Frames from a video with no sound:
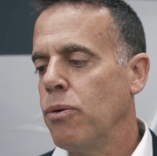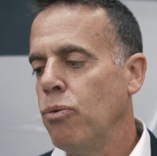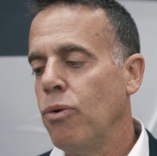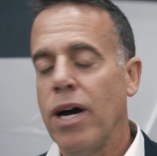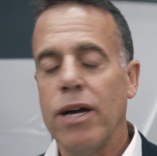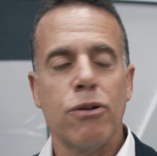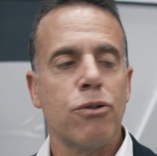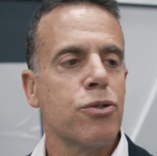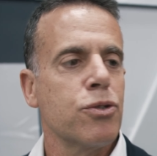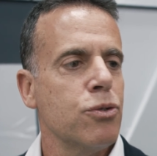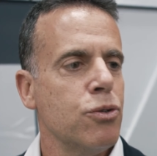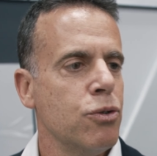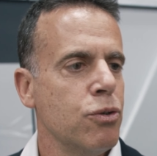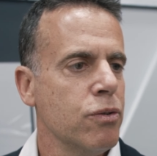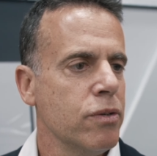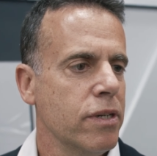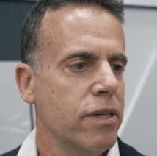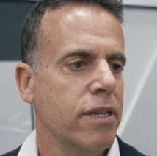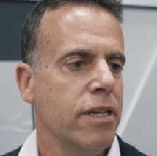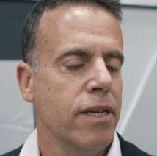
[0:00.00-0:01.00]
1 or
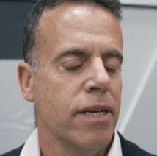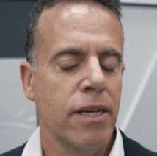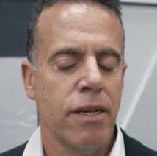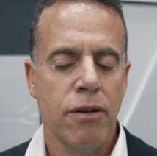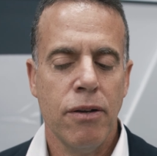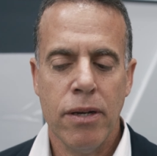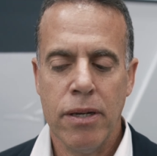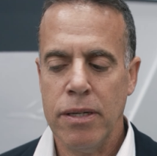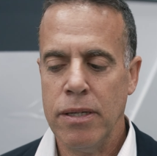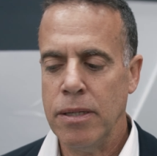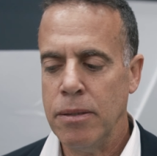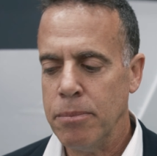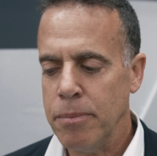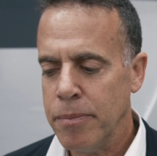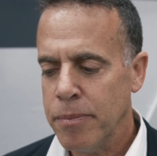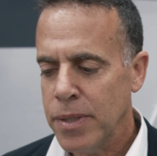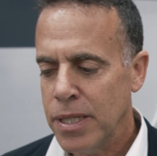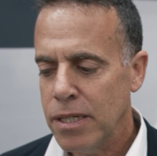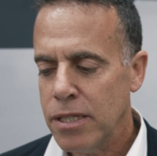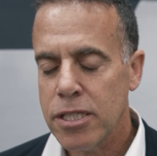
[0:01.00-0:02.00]

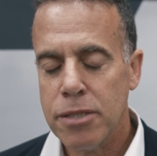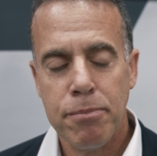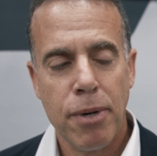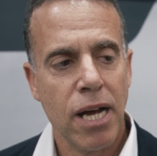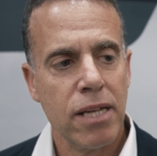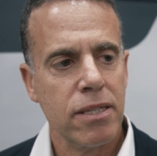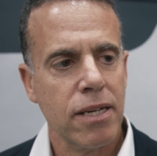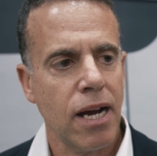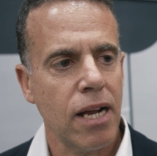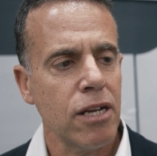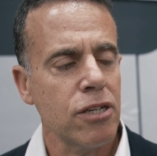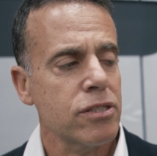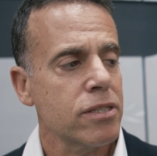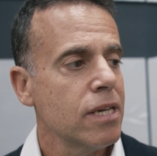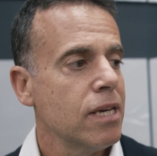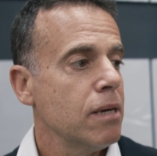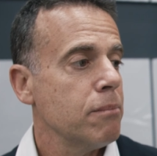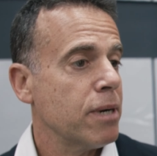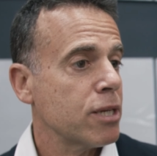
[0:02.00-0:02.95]
2 spot colors.